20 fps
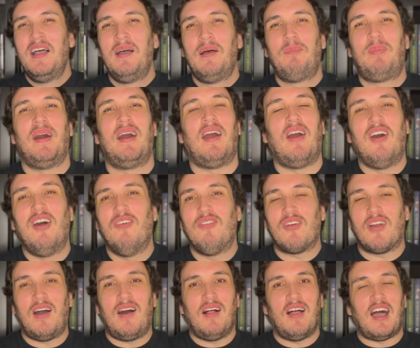But
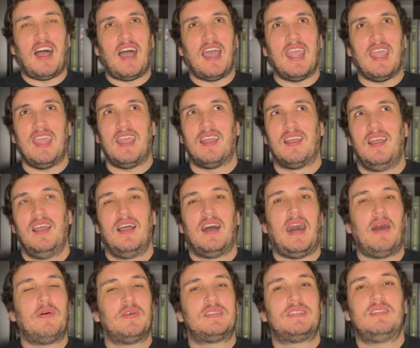overall, I
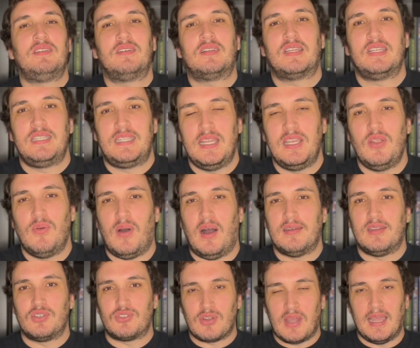will still continue on
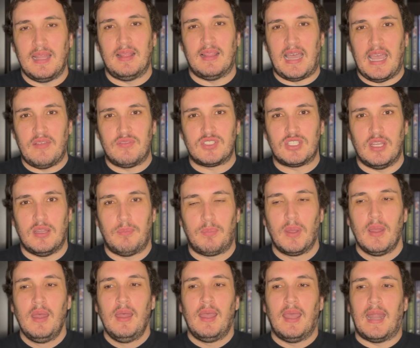and try live ship.
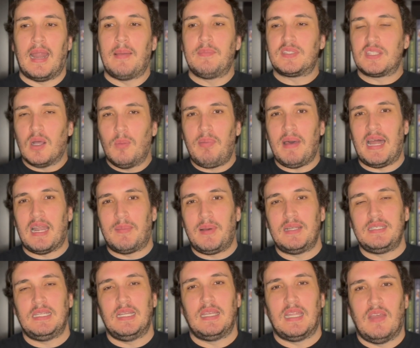And I'm so bad about
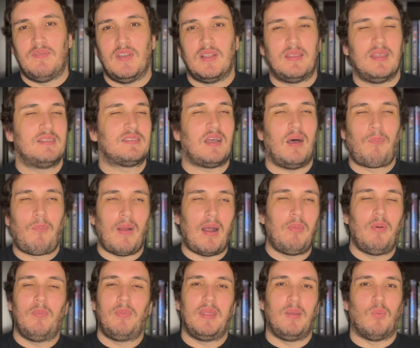DNFing things. I'll
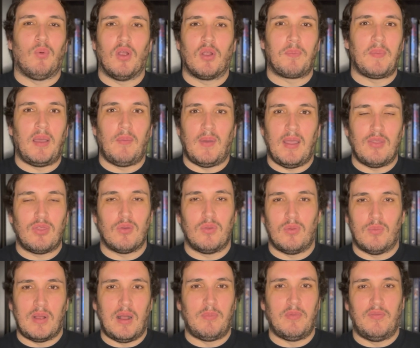probably work my way through the
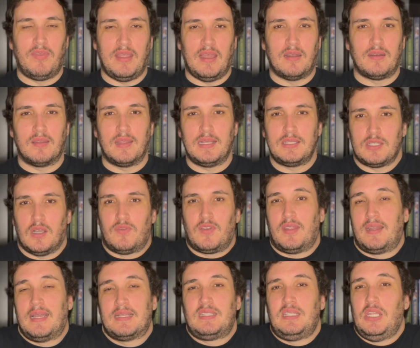realm of the Elderlings over the
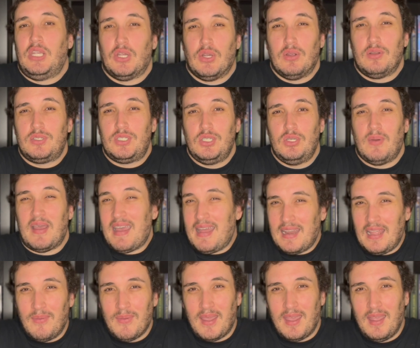next year or two
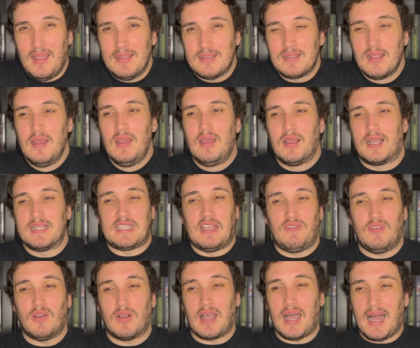anyways, because I
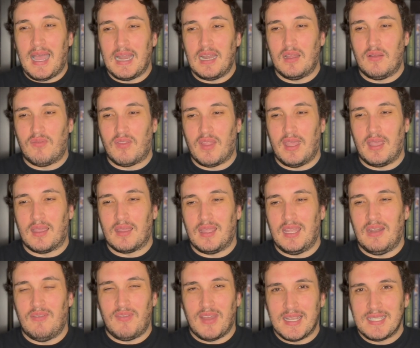feel kind of like
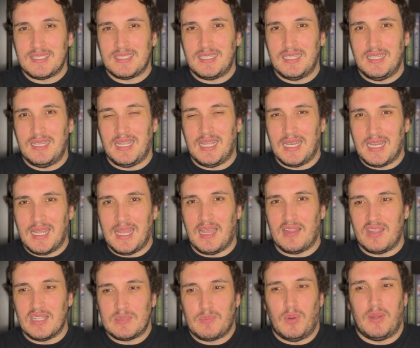invested in it at
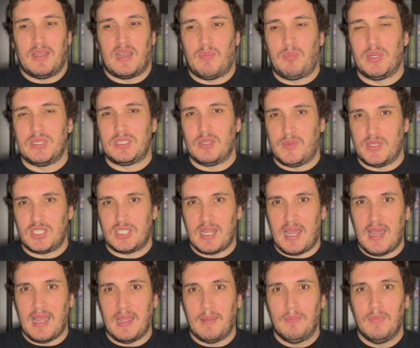this point that I put so much
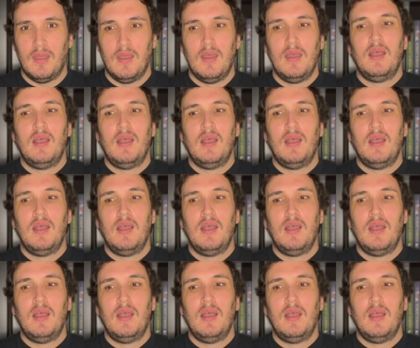time.